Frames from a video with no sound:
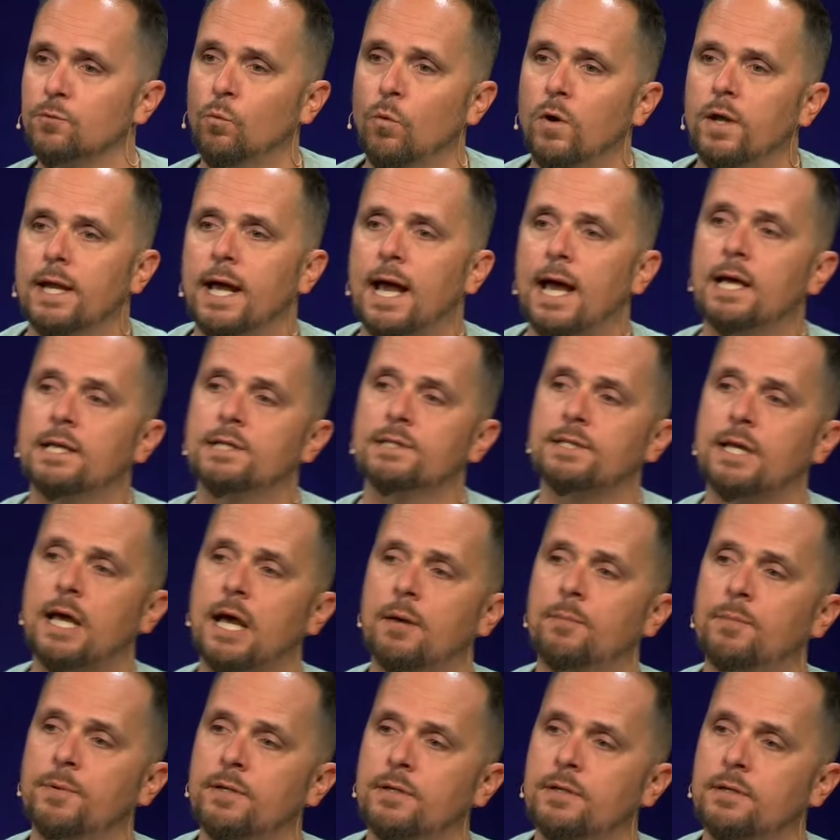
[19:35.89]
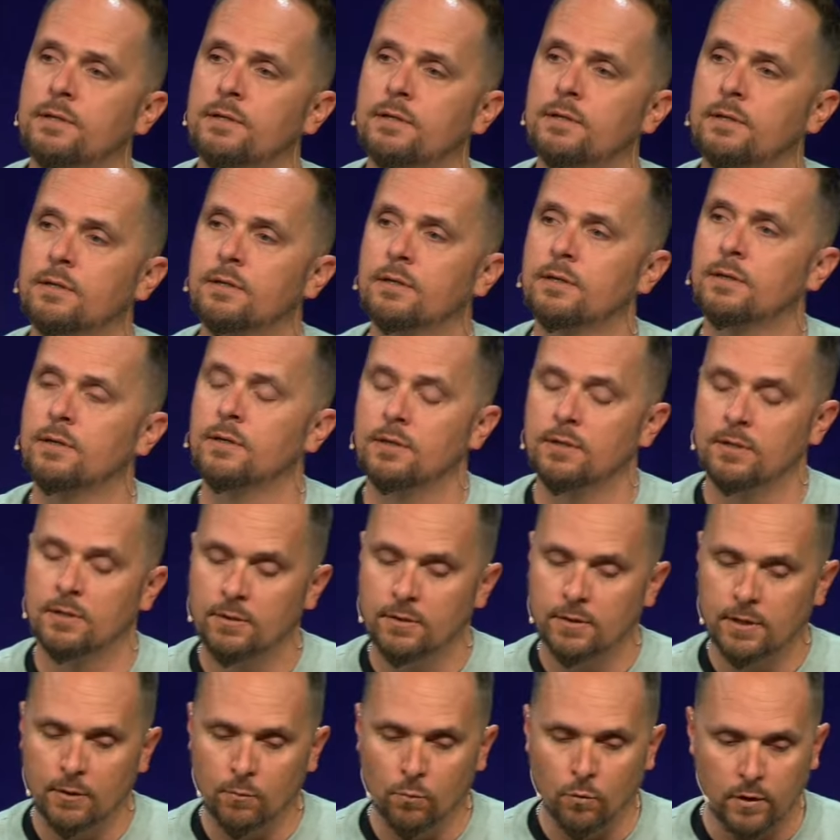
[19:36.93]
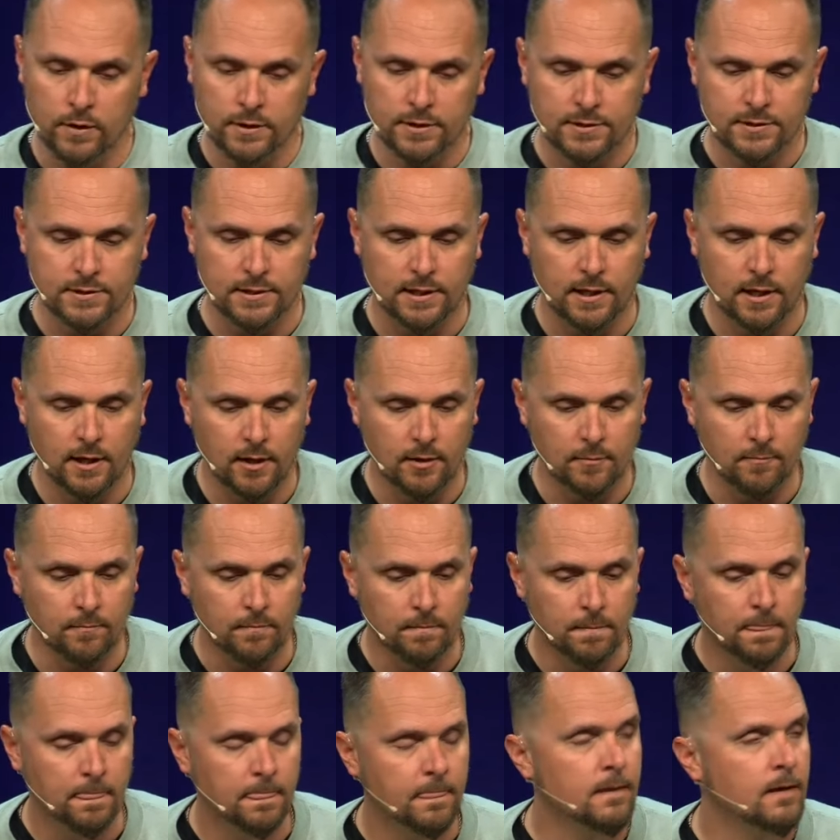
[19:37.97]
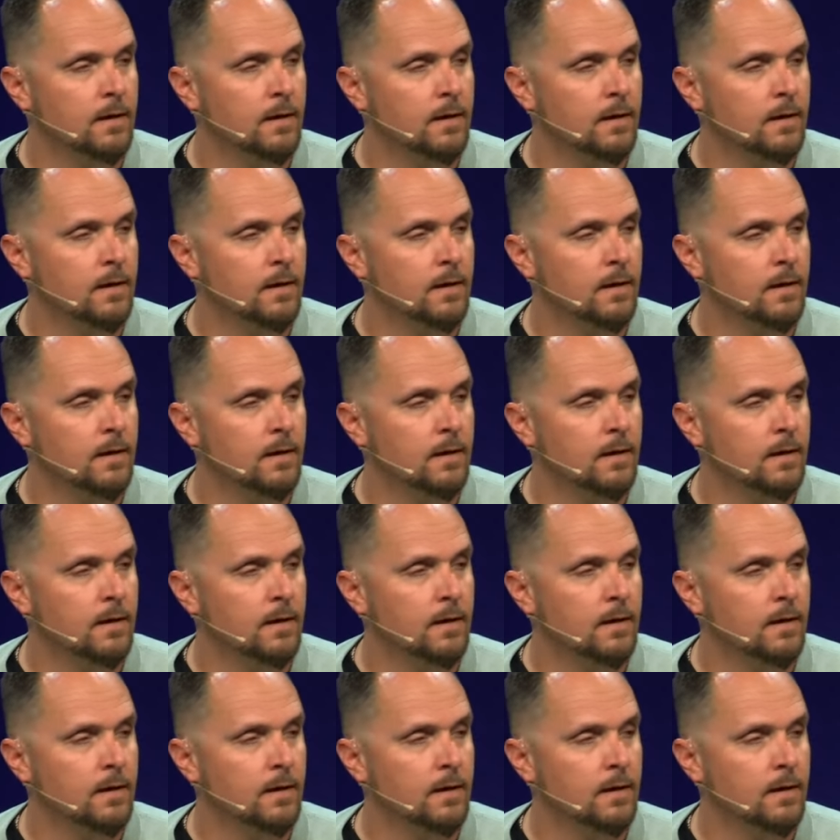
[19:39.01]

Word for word: what has happened and what is to come.